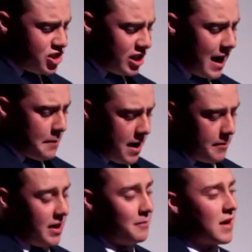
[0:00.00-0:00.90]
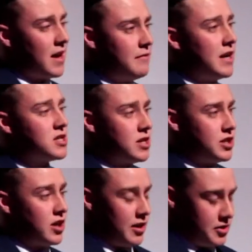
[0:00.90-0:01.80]
She kept at me, and eventually
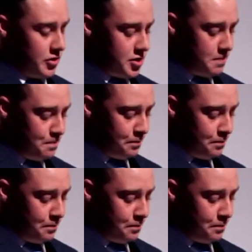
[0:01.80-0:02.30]
she got in touch.